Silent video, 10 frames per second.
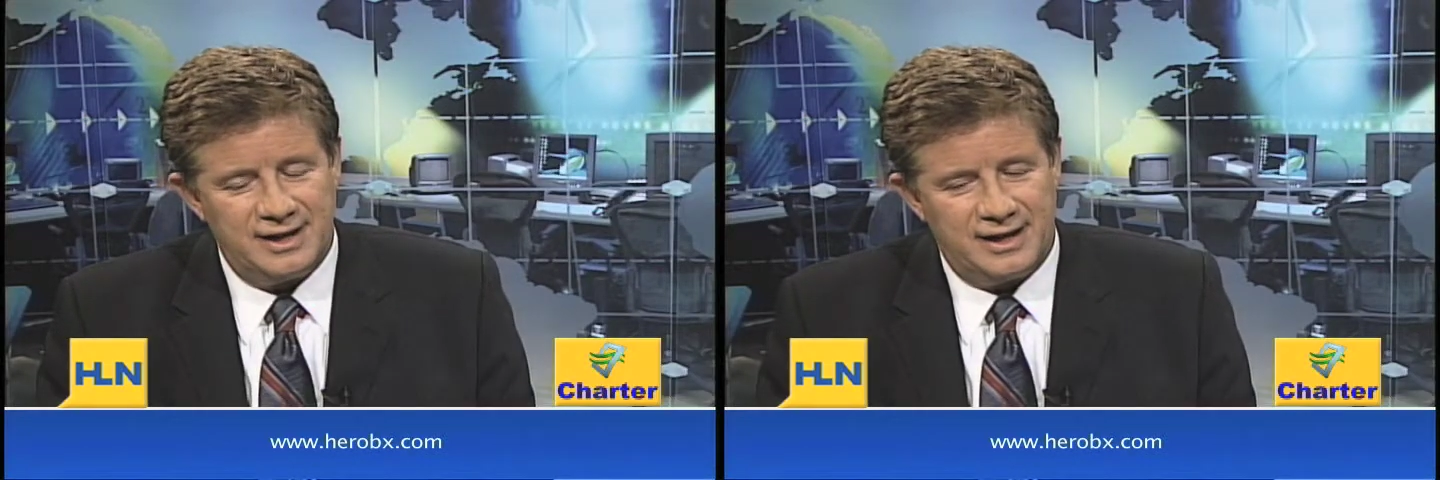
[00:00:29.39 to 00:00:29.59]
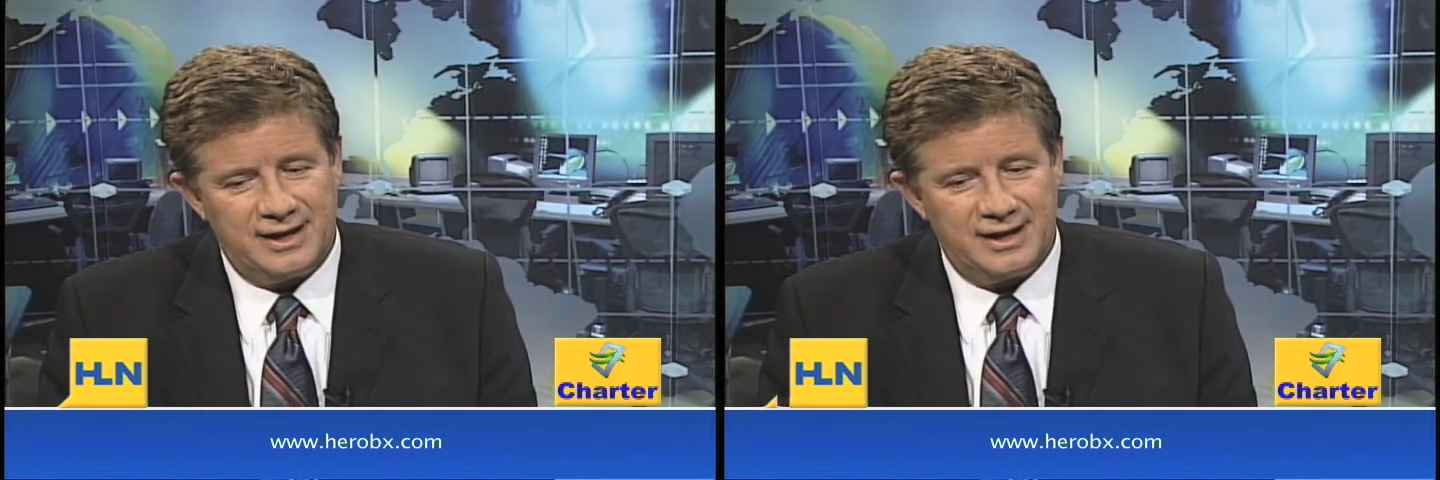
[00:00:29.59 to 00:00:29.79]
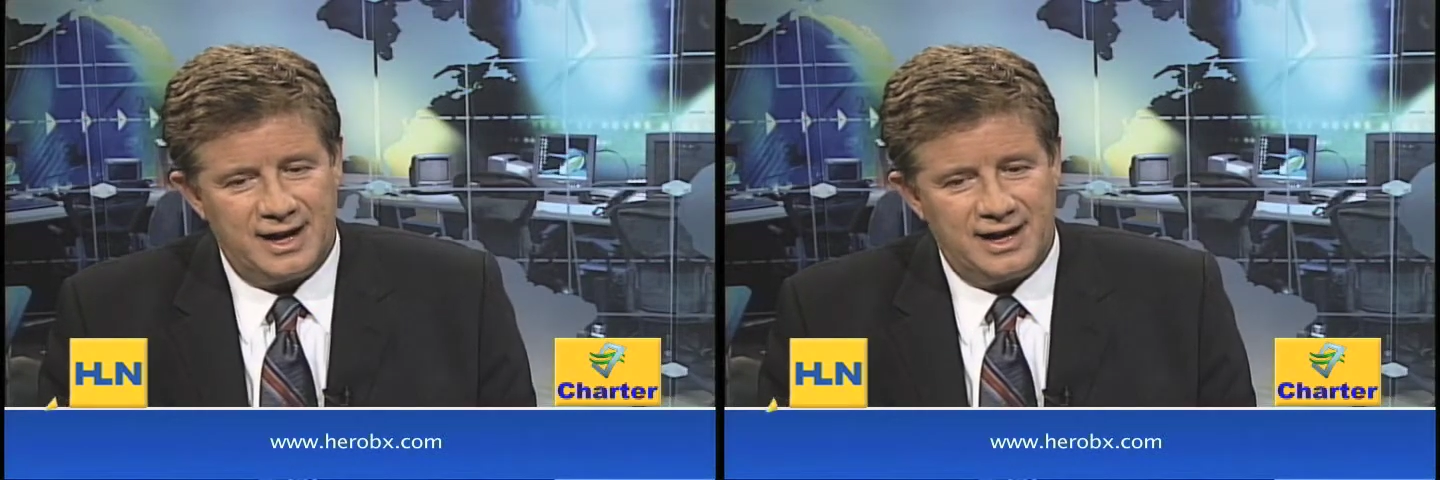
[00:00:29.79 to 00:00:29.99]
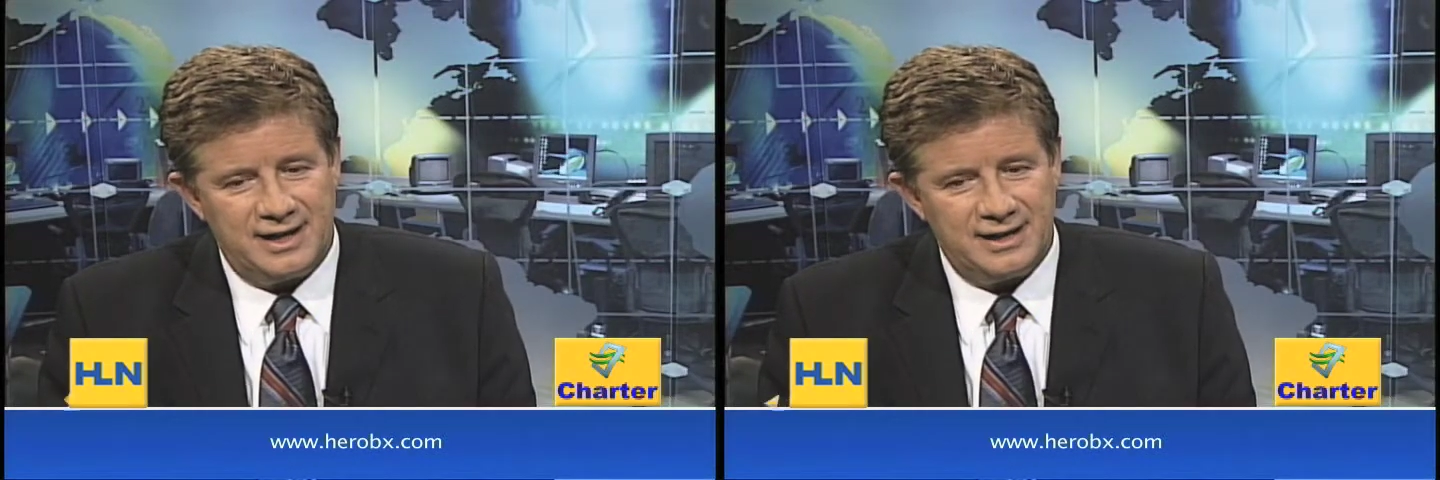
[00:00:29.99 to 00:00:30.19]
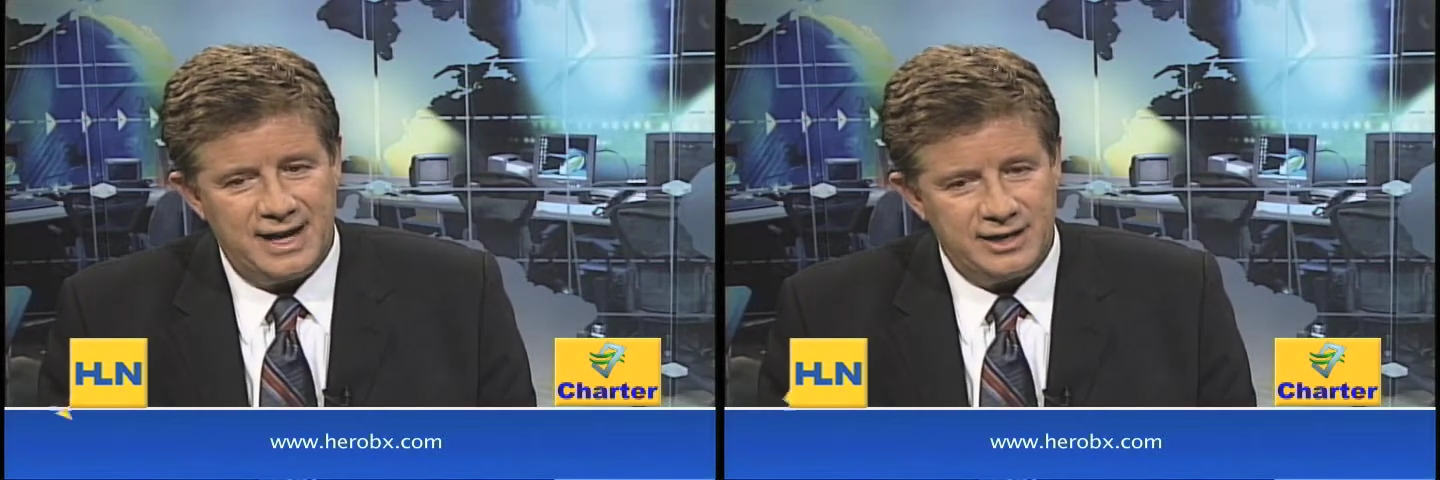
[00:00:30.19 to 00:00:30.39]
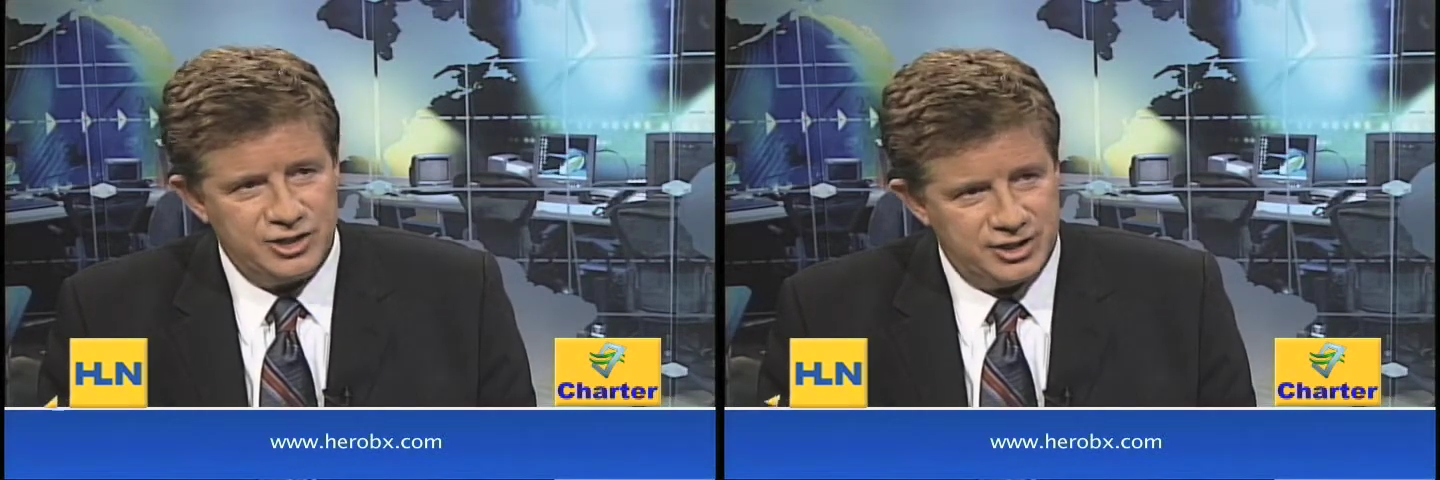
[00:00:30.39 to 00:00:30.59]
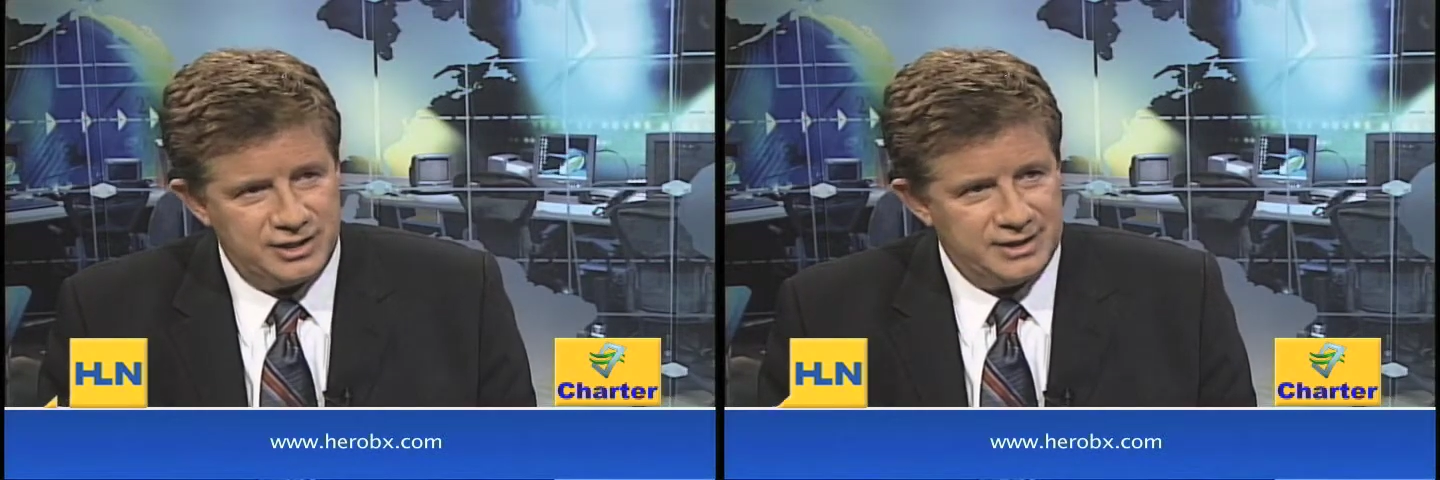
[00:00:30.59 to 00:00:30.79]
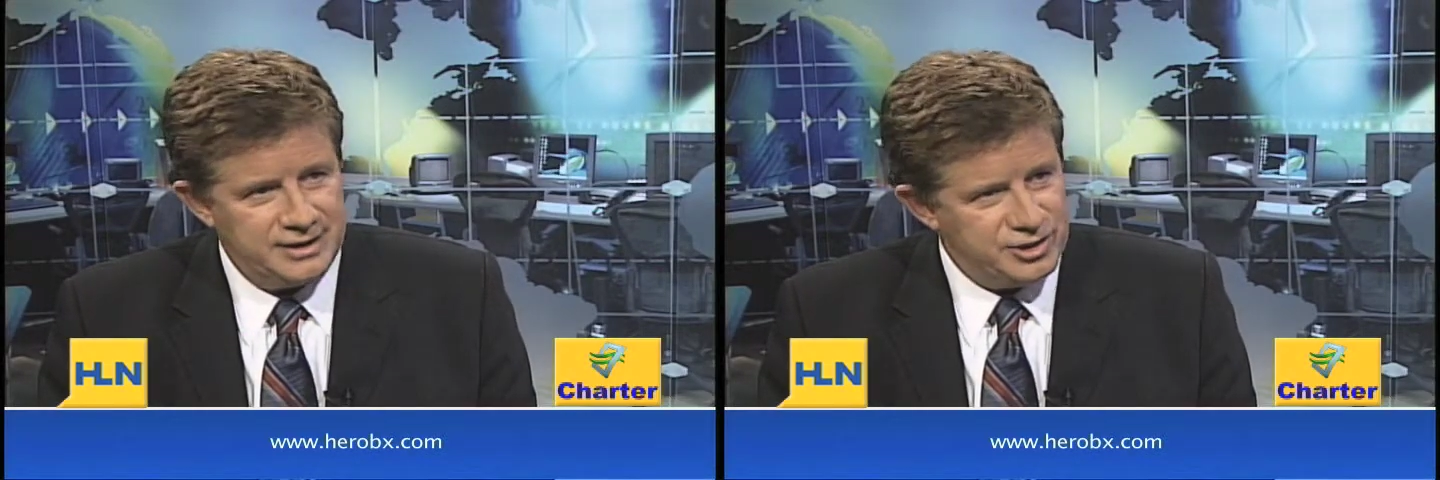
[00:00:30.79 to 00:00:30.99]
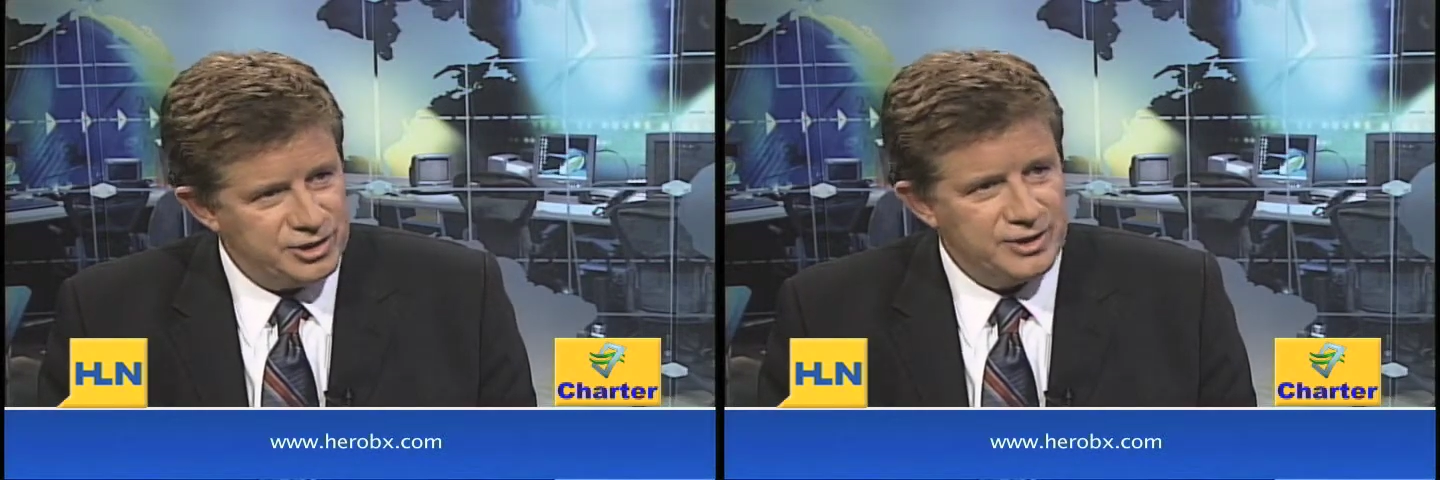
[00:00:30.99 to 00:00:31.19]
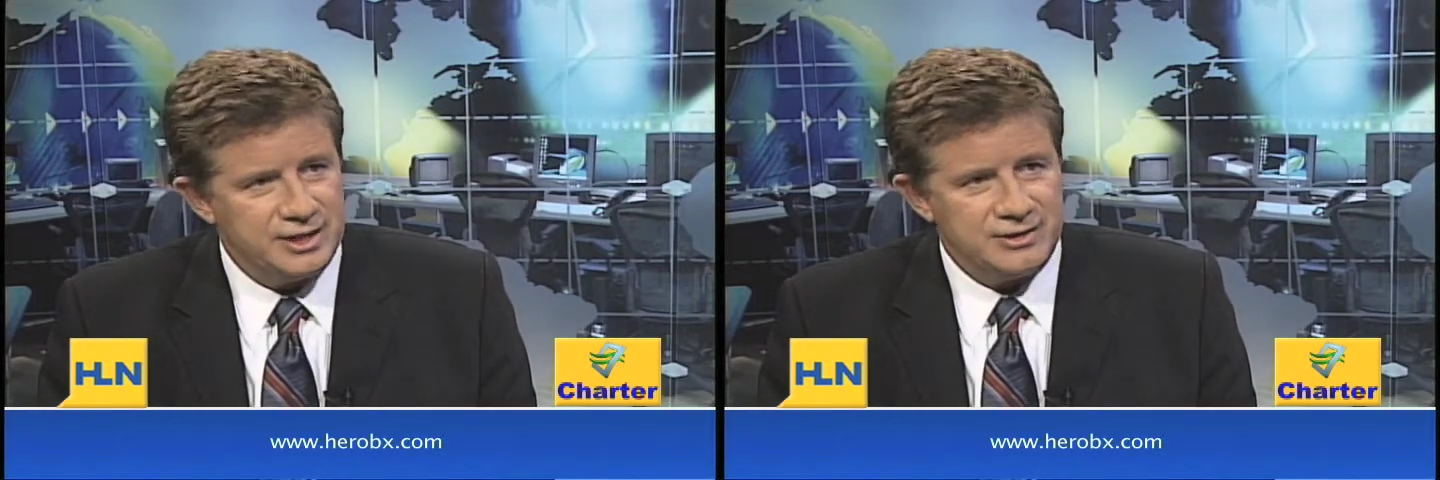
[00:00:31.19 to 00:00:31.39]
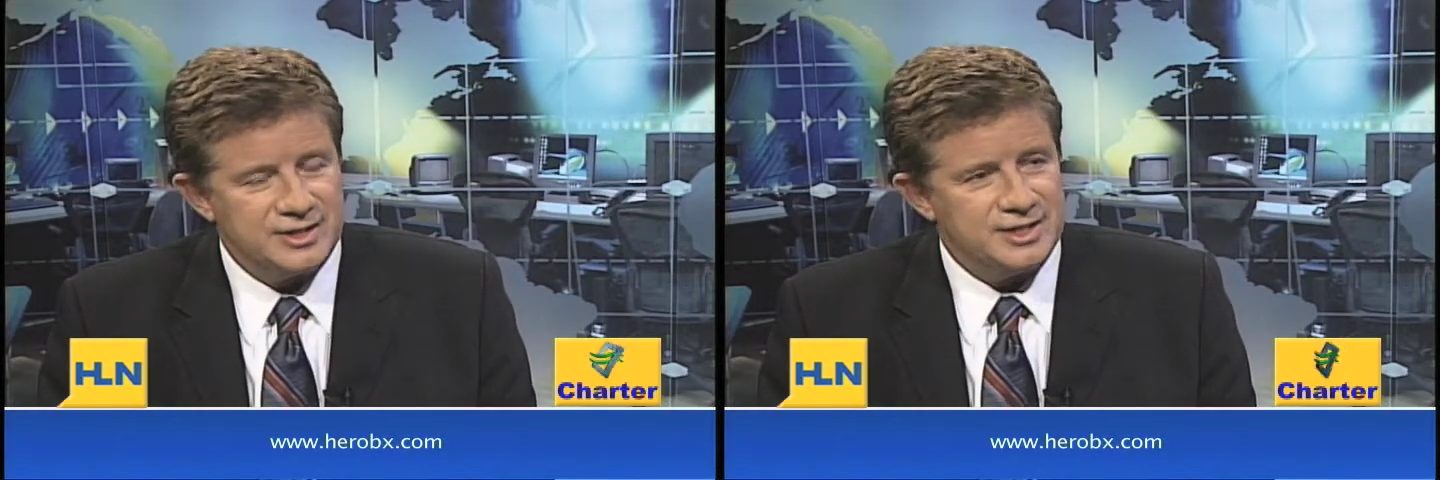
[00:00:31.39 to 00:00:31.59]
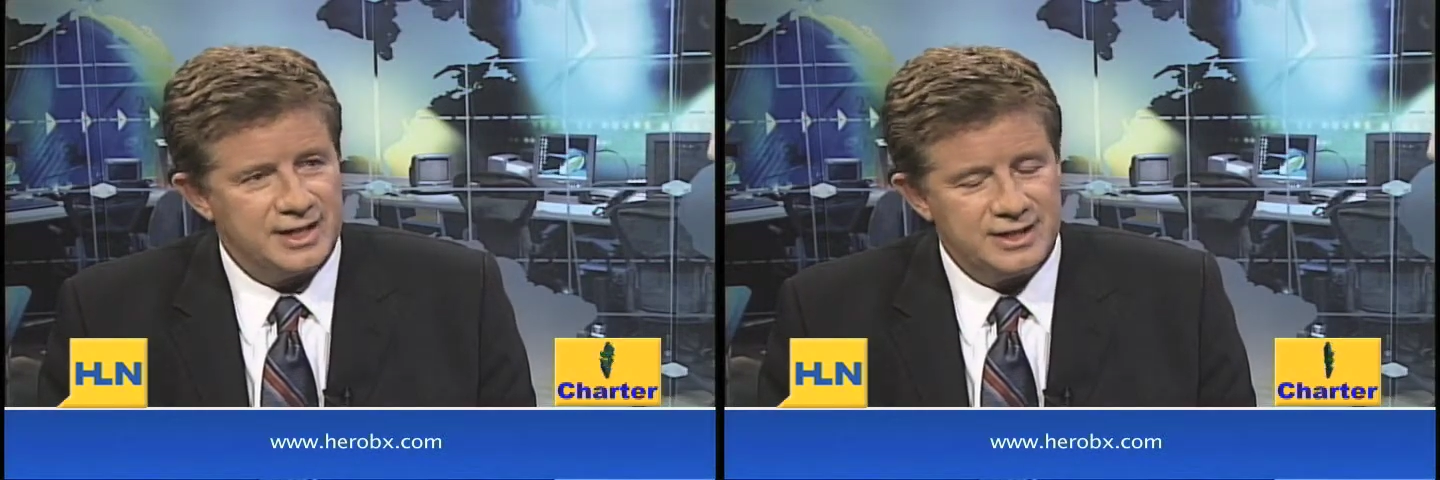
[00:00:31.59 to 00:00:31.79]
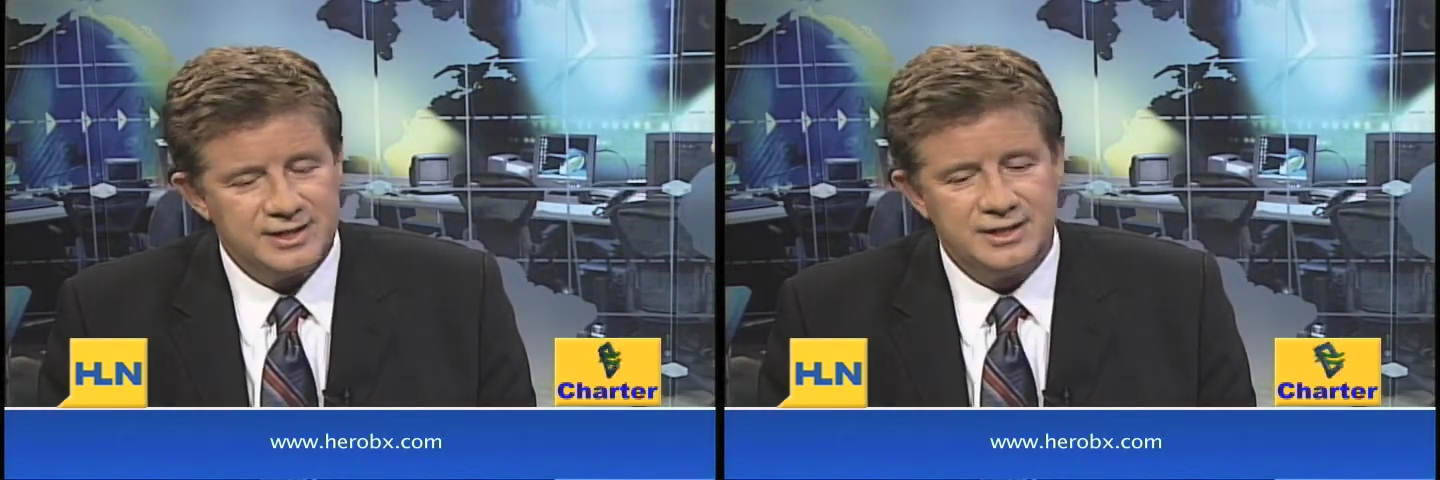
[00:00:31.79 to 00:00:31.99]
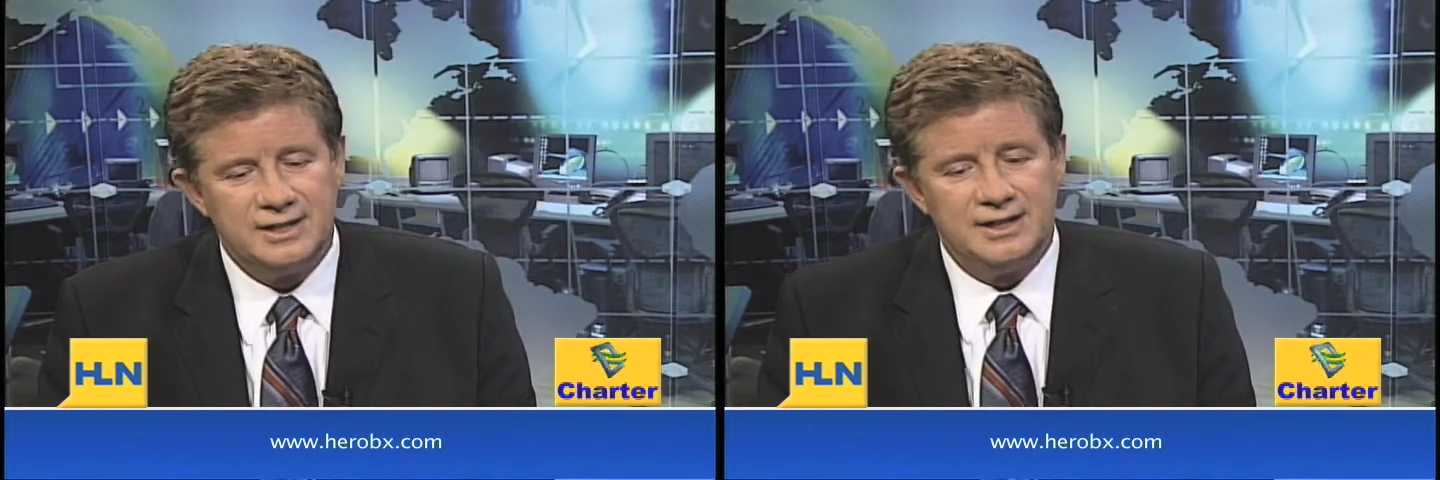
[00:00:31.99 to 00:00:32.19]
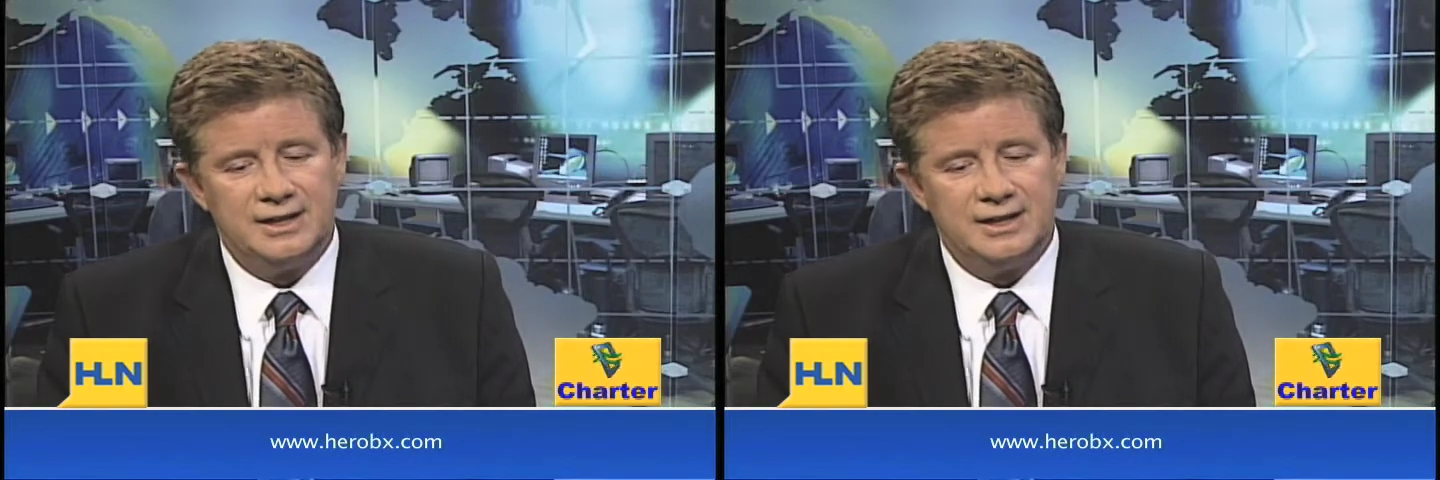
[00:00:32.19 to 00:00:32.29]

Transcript: uh, our energy issue here in the States.